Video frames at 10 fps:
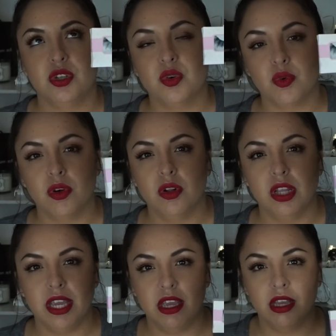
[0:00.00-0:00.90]

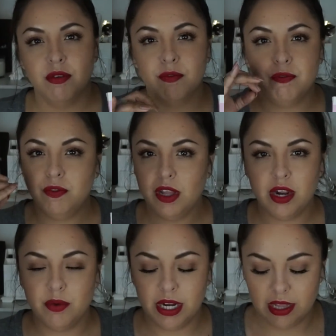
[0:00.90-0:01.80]
girly,
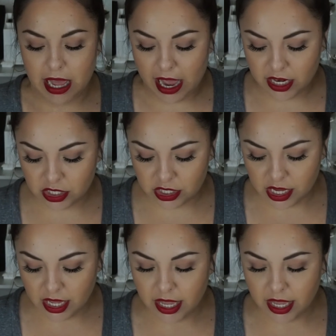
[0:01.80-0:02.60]
fluttery lash.